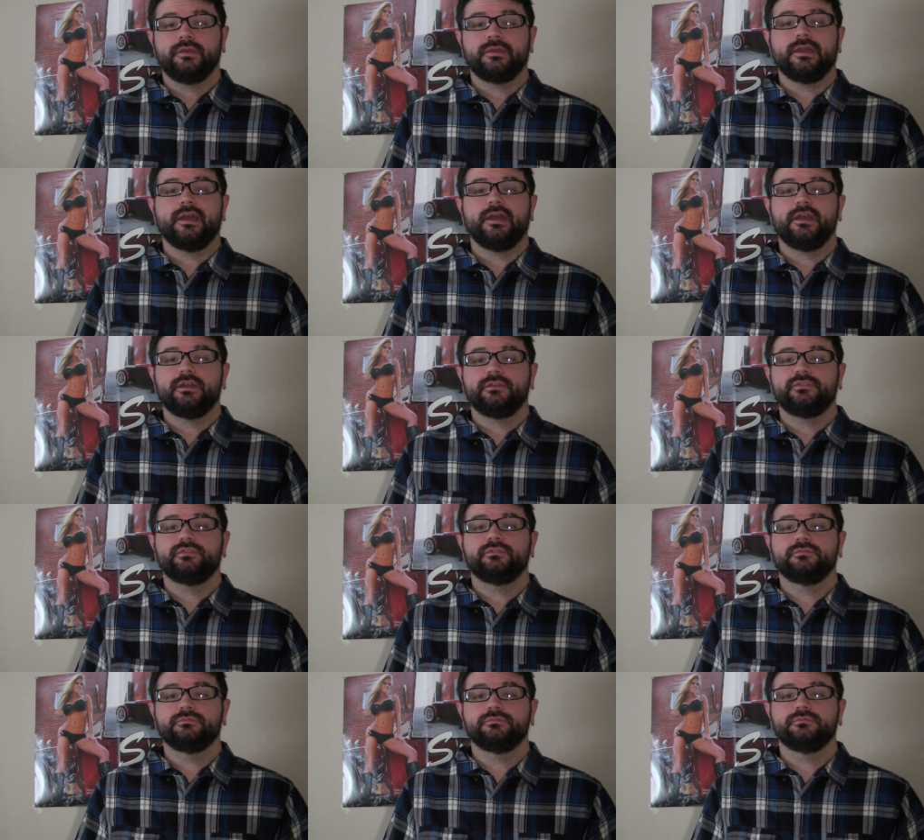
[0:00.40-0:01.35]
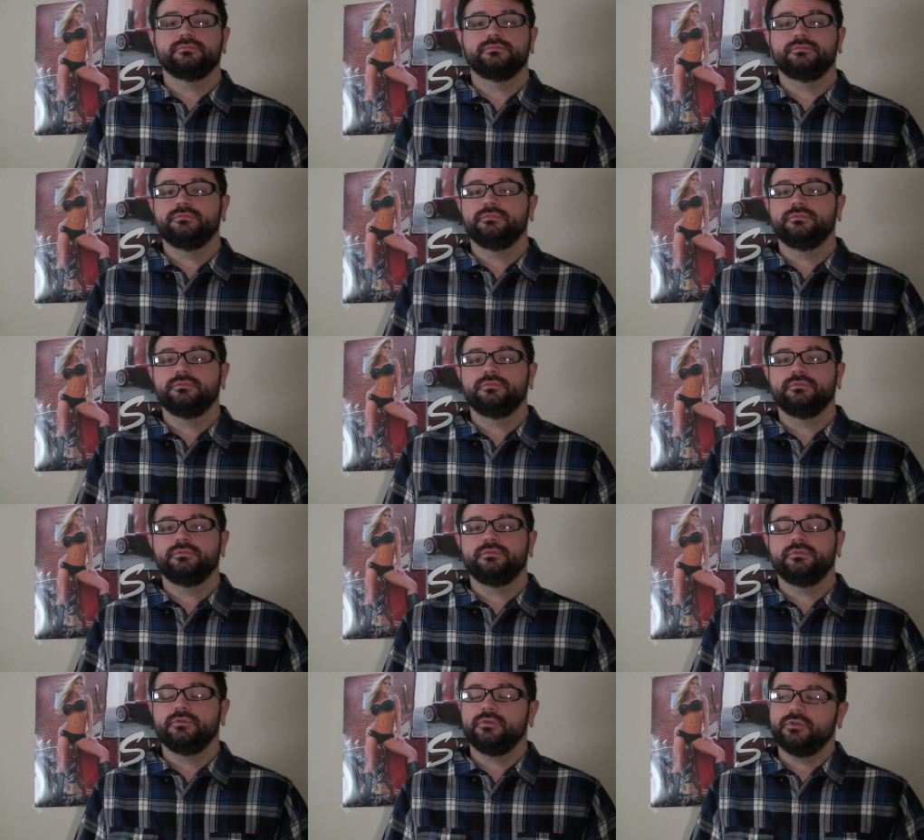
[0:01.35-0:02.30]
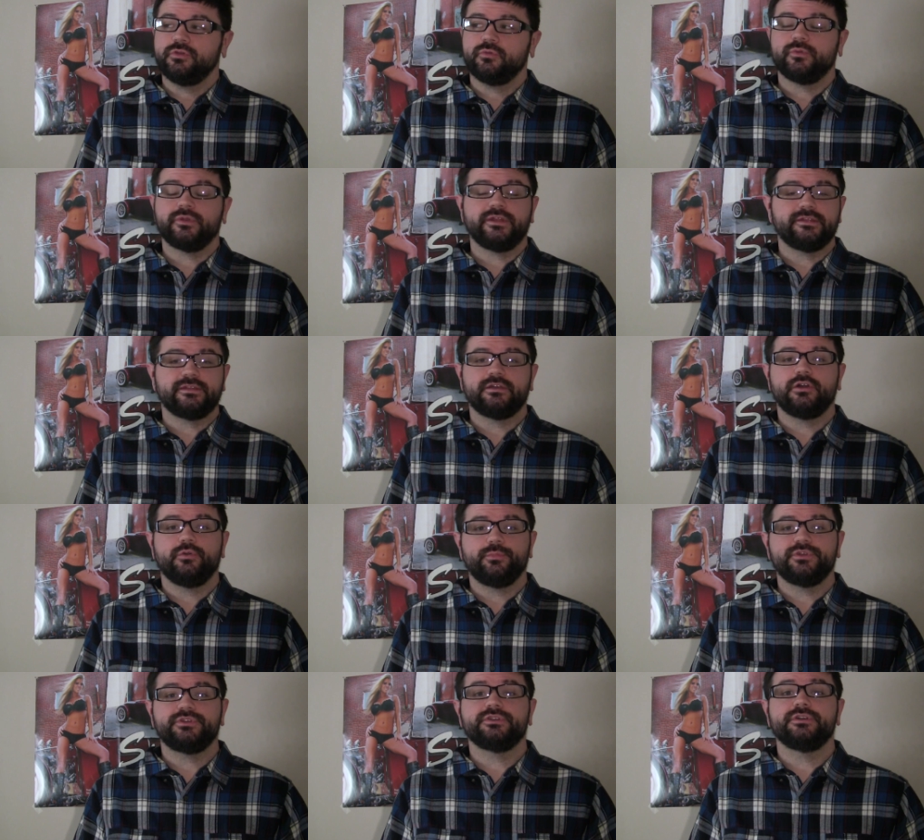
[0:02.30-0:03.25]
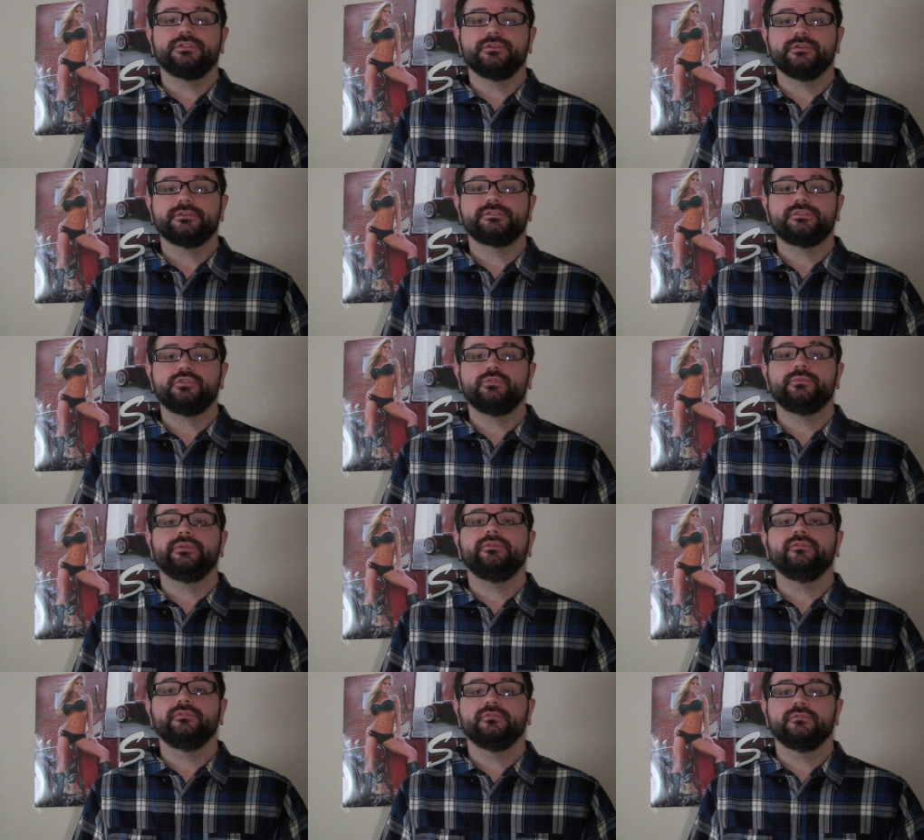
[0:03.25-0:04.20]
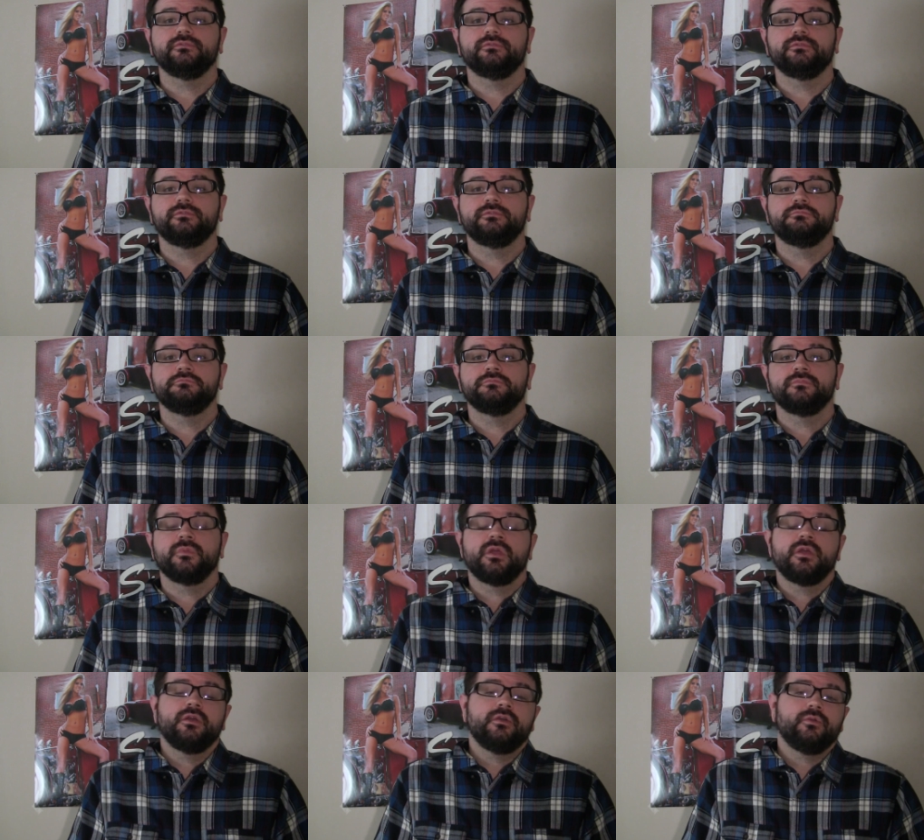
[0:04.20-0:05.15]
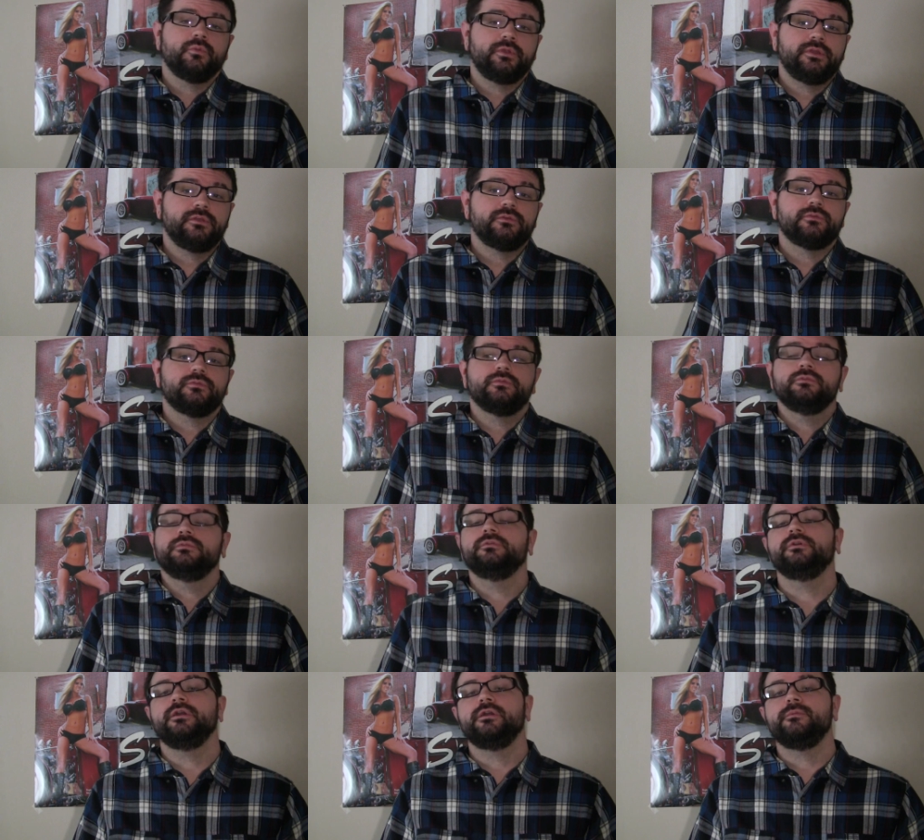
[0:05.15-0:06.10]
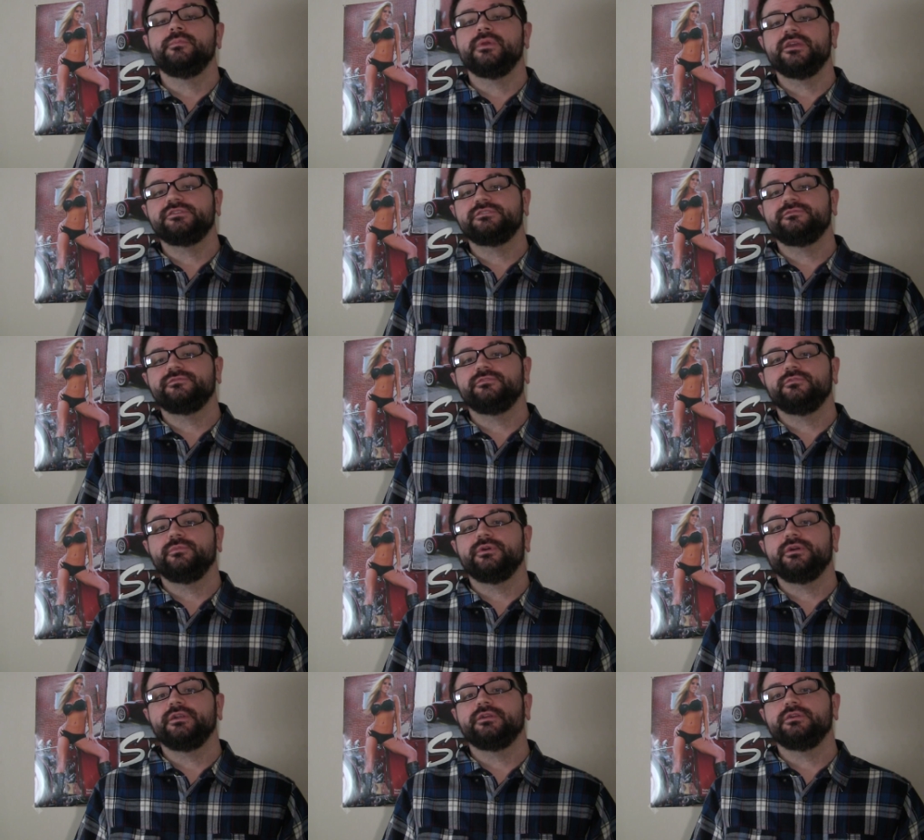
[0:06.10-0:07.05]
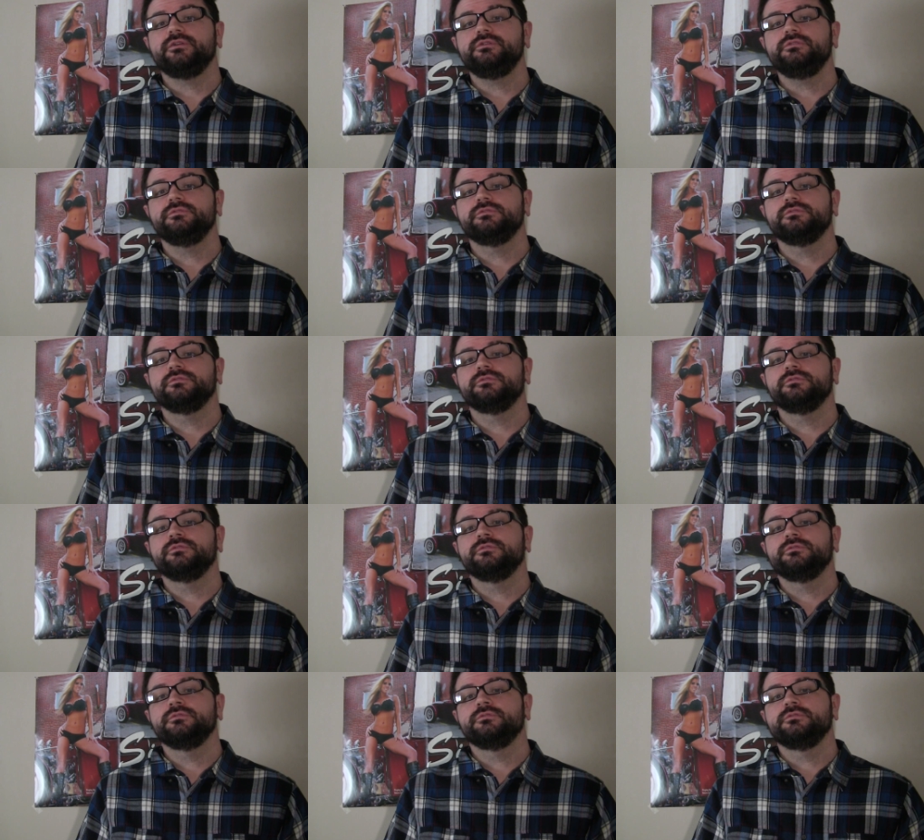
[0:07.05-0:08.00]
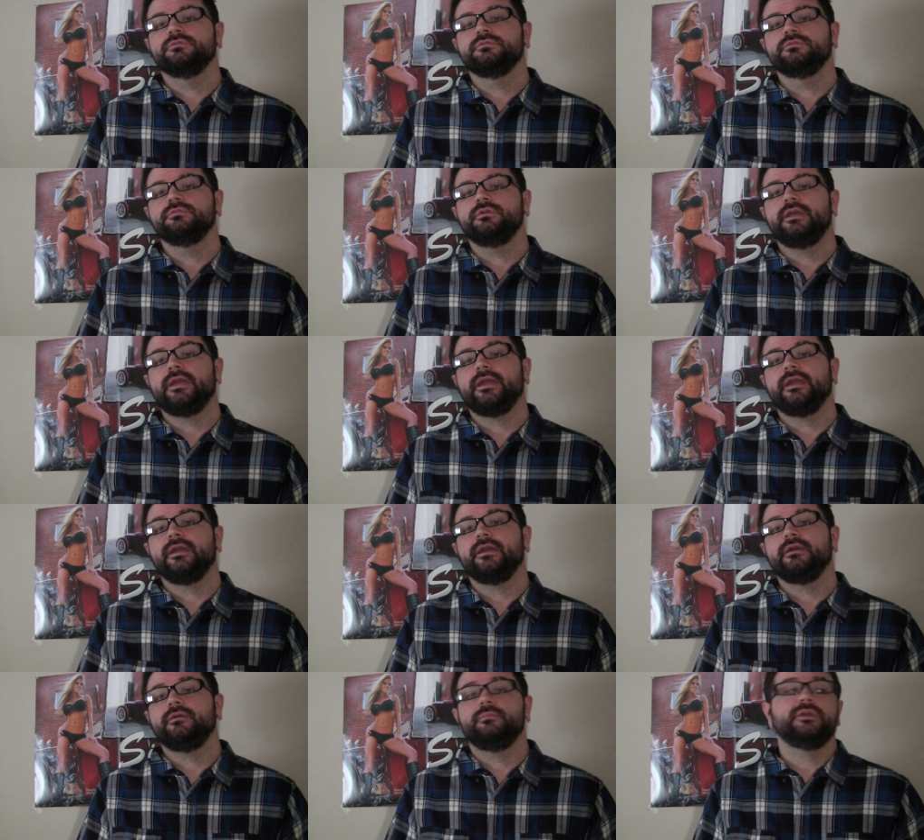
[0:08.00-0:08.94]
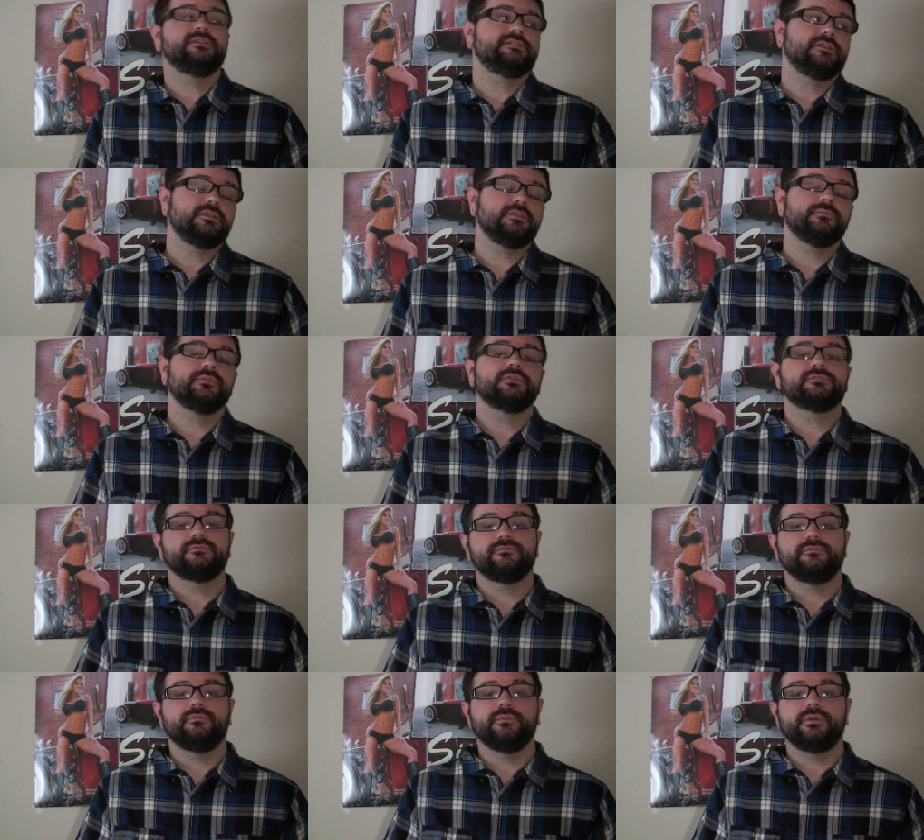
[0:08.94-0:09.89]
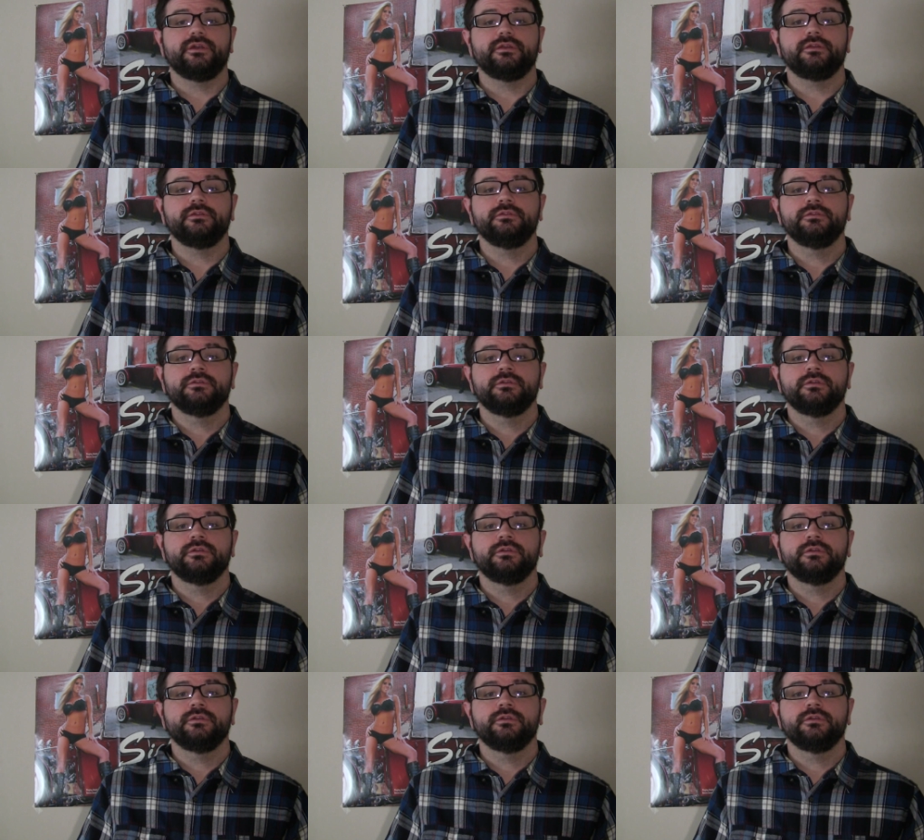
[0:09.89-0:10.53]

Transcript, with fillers: Guys, we need to help each other as humans. We do. It makes you feel better, and it makes the other person feel better.